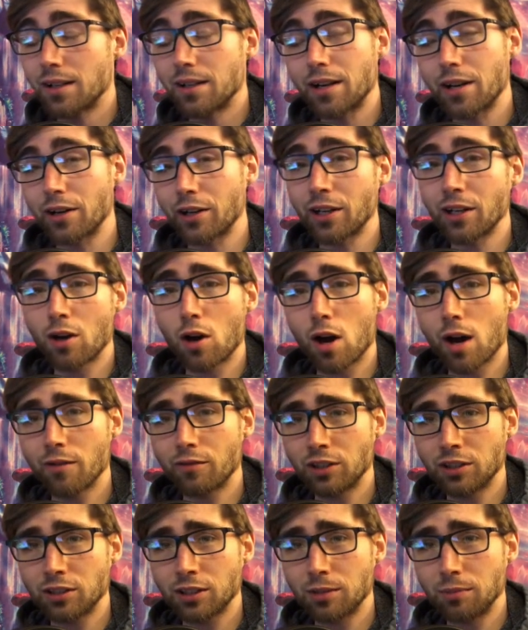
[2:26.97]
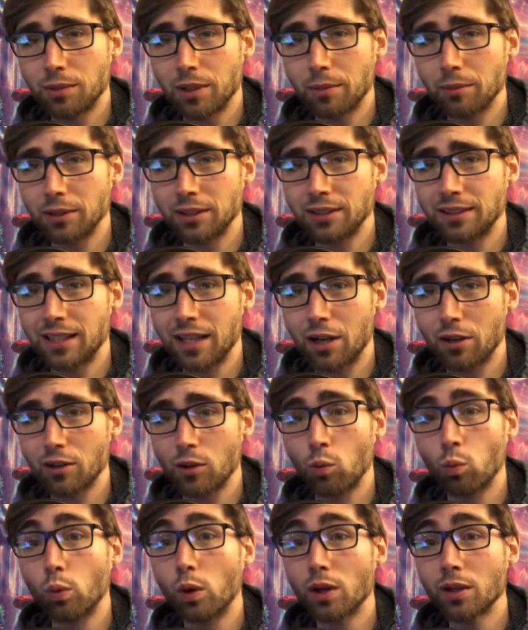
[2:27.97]
Now, you're going to obviously be able to tell
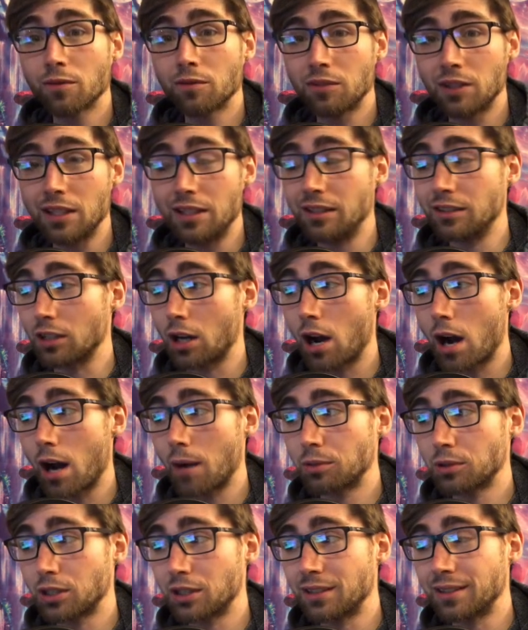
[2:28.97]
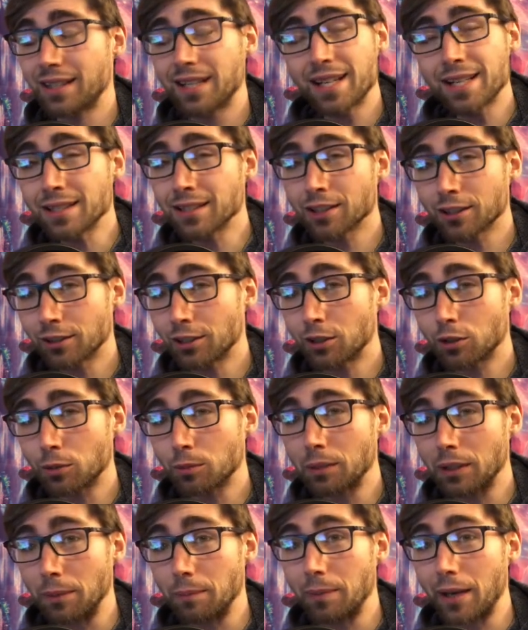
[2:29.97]
that one of these options is a little
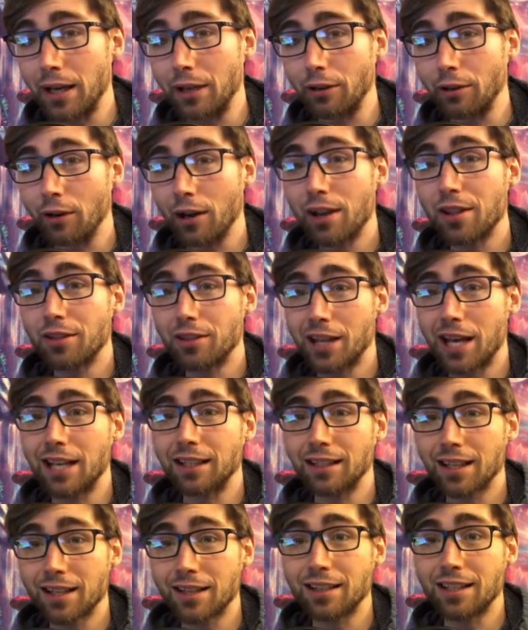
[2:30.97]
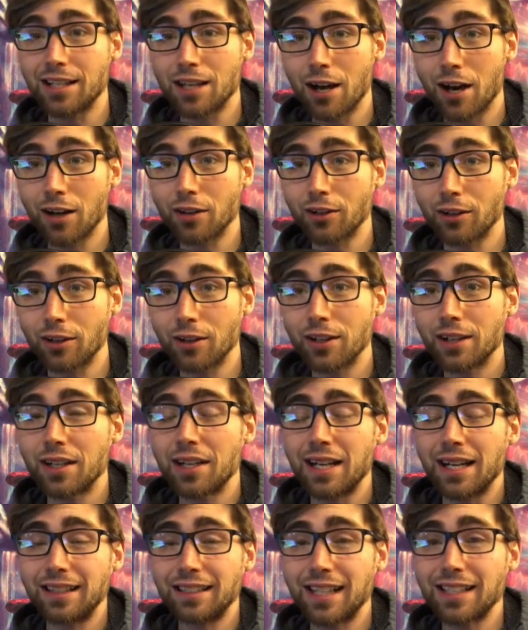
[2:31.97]
bit better than the other,
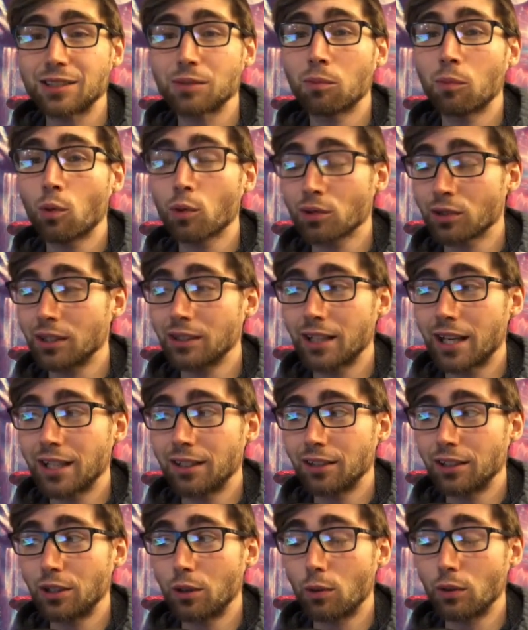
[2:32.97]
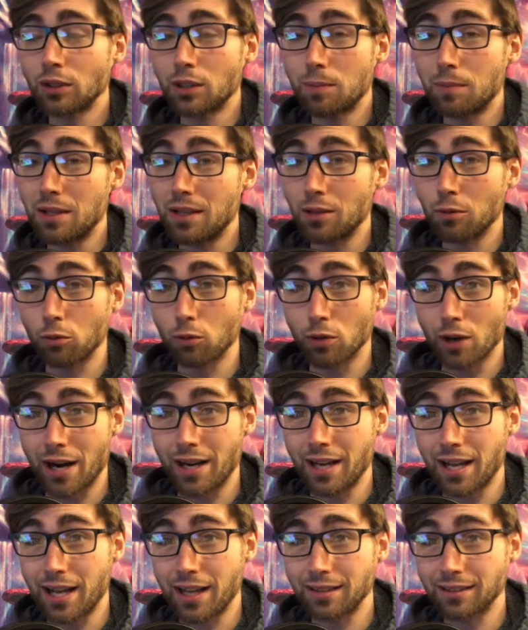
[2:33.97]
and that's more than likely going to be the
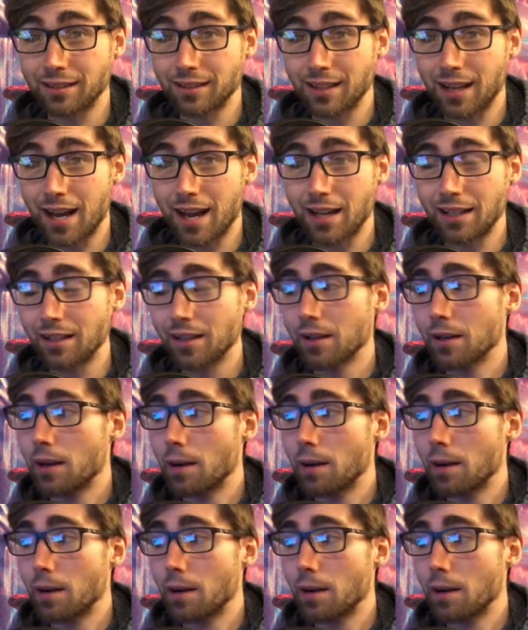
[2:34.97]
right-hand side.